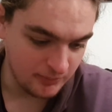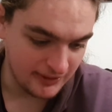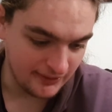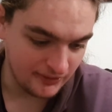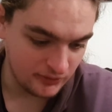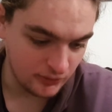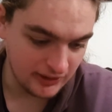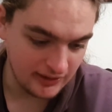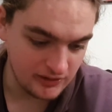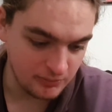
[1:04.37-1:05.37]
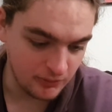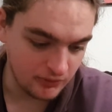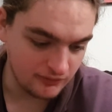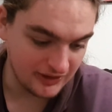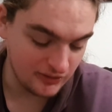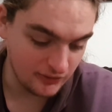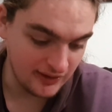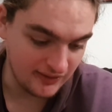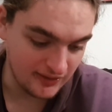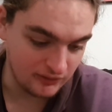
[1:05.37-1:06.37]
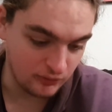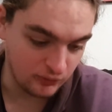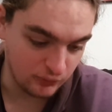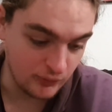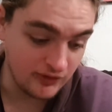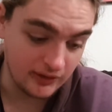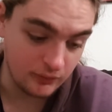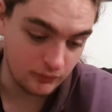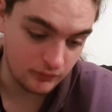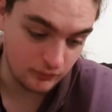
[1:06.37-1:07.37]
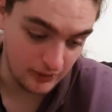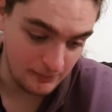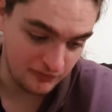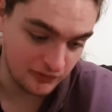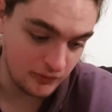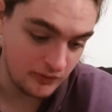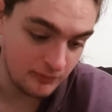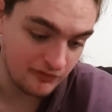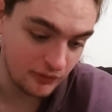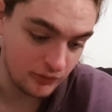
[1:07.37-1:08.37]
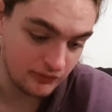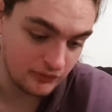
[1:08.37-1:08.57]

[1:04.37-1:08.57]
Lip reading: by a stunning explosion of exotic citrus fruits and grapefruit before a